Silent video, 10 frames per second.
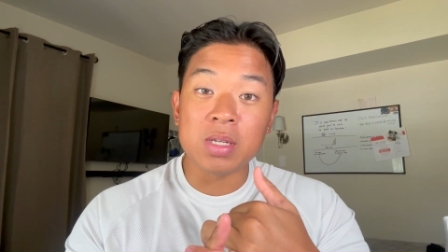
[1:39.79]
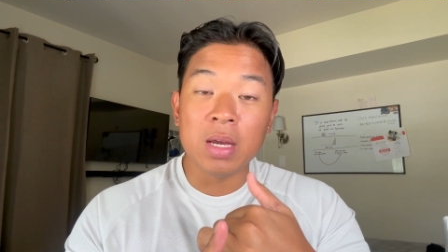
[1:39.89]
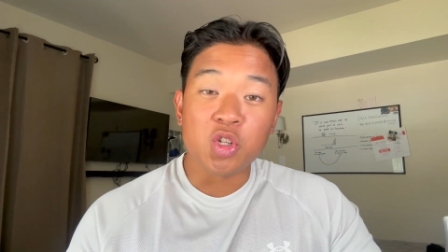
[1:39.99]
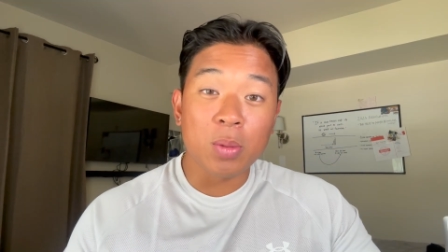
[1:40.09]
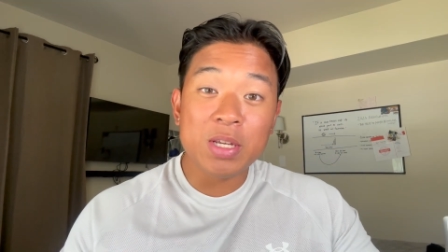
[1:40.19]

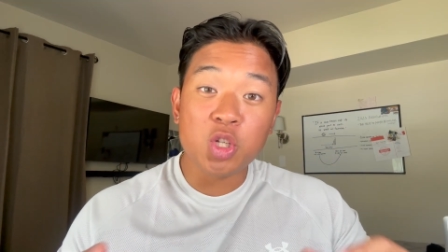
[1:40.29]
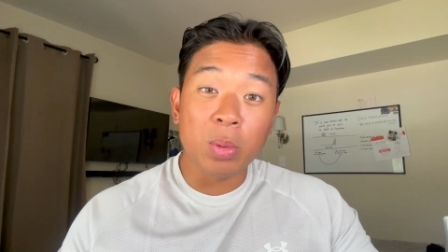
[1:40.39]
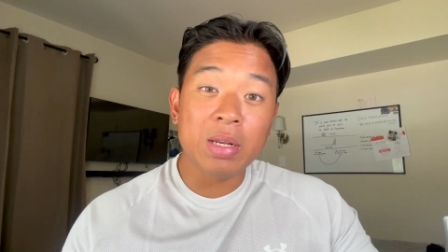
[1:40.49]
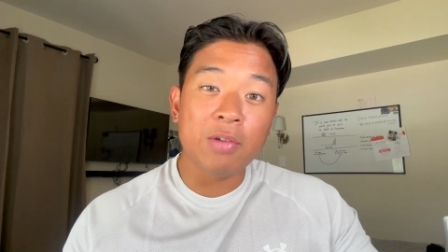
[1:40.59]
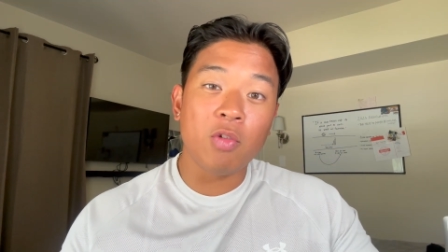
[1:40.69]
There's going to be so
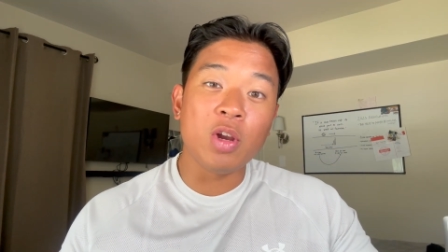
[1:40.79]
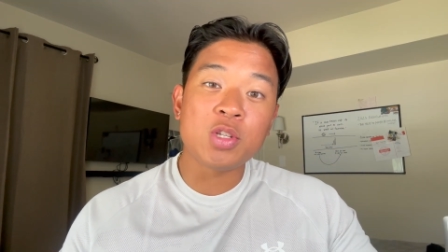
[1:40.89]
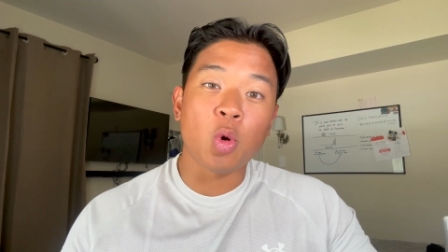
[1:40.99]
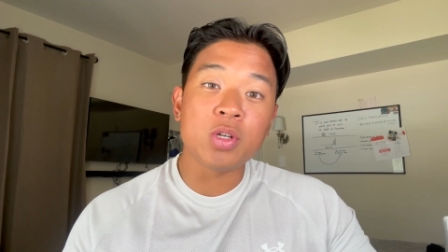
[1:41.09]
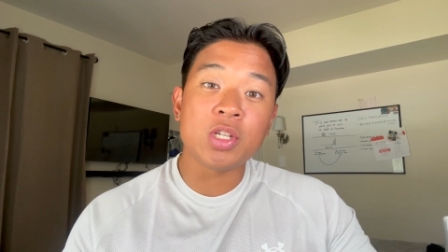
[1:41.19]
many different
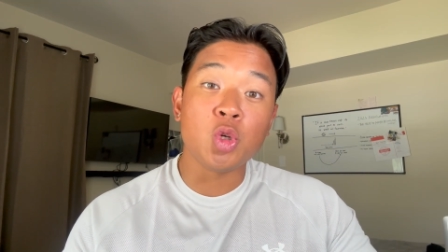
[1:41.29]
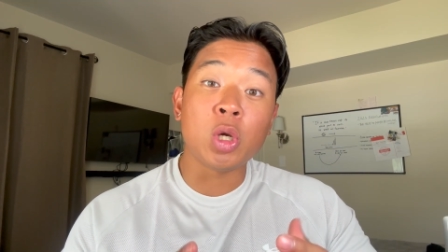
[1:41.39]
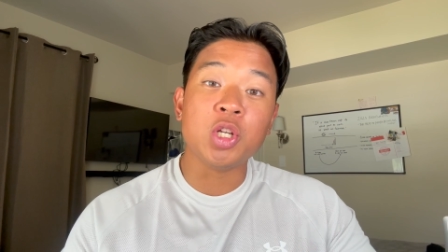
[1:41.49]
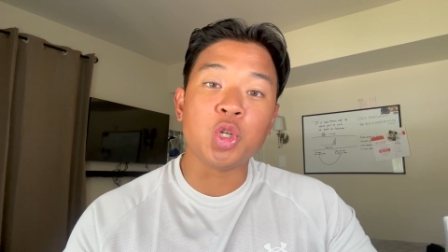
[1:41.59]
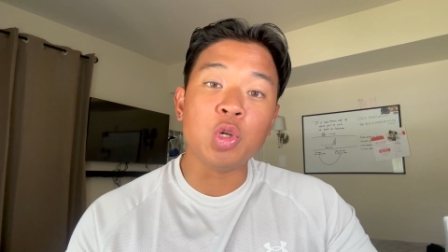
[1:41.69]
resources you
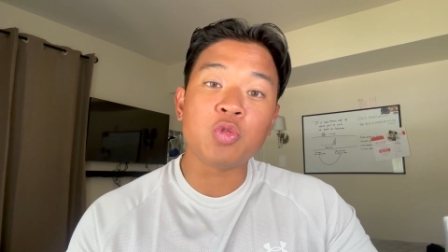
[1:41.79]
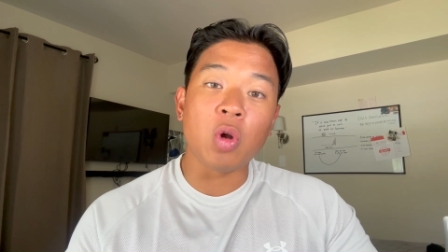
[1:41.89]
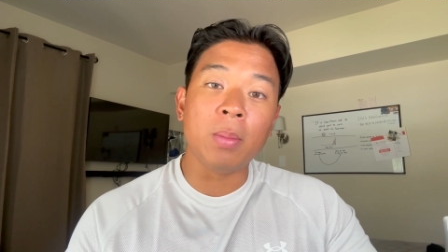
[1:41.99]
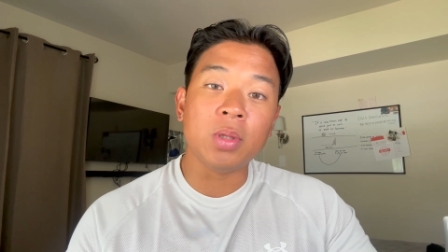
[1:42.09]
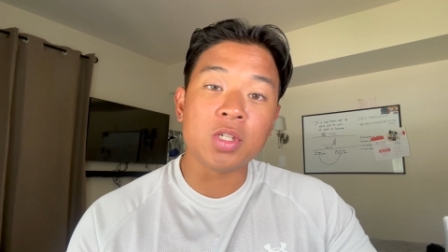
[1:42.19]
can choose
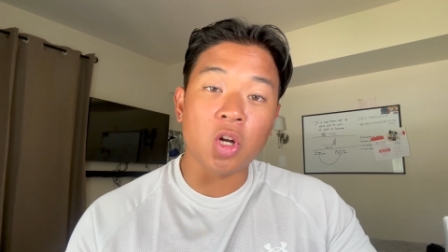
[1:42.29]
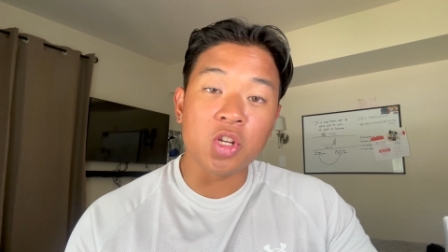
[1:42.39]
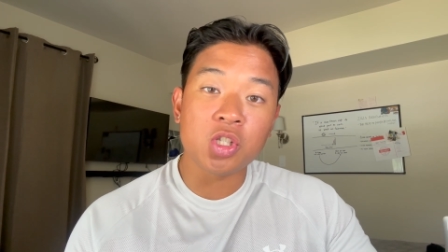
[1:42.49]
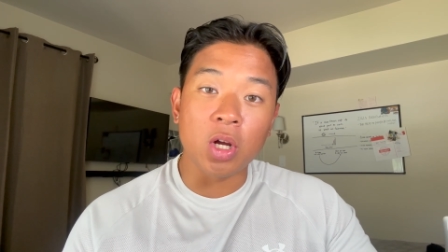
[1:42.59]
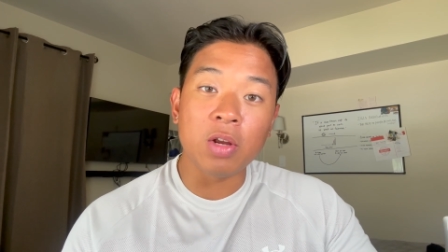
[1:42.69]
from to start
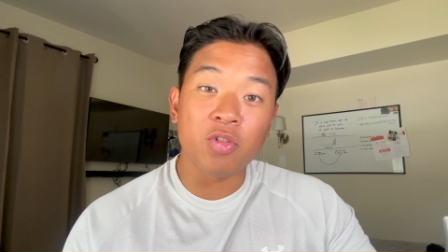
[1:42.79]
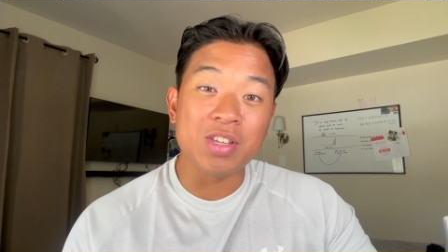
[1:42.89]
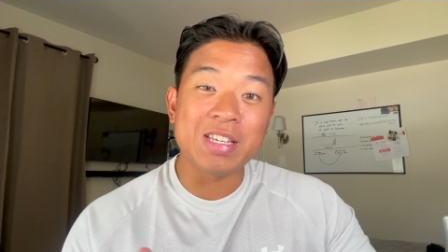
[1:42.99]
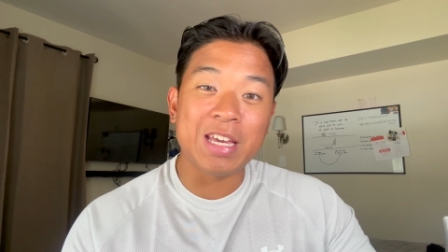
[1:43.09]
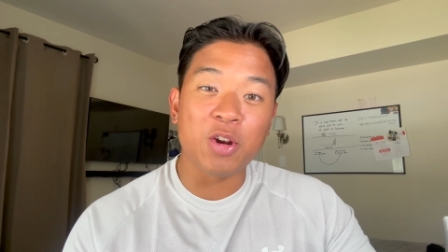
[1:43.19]
studying for the
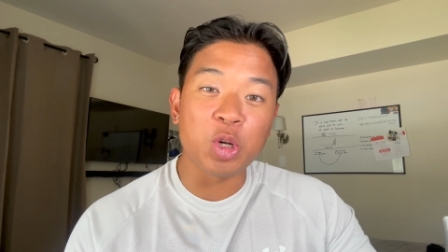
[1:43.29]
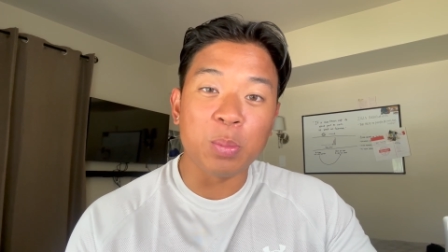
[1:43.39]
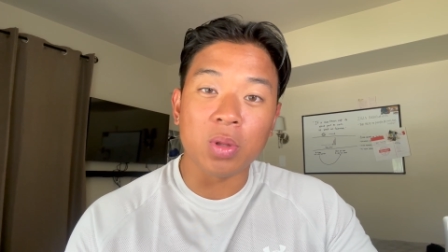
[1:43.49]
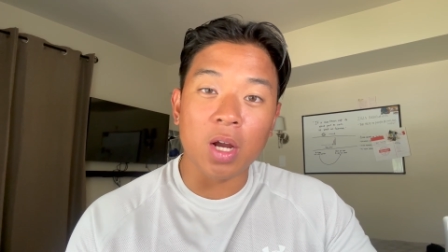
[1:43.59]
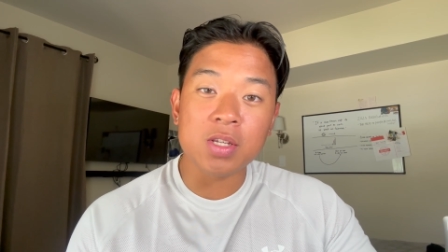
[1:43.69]
Security
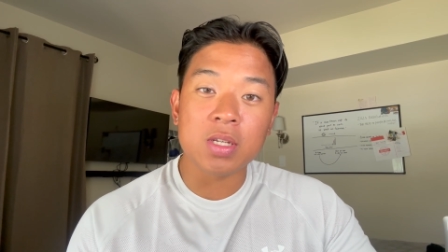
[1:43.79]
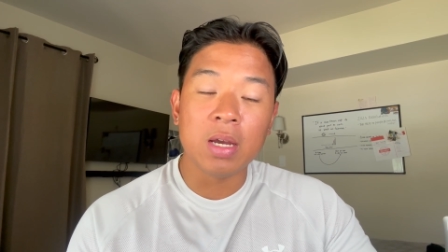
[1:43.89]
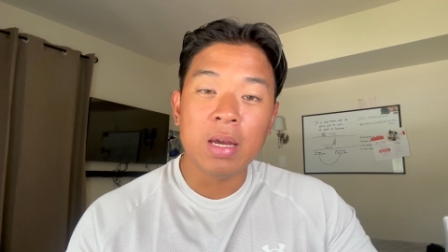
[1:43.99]
Plus.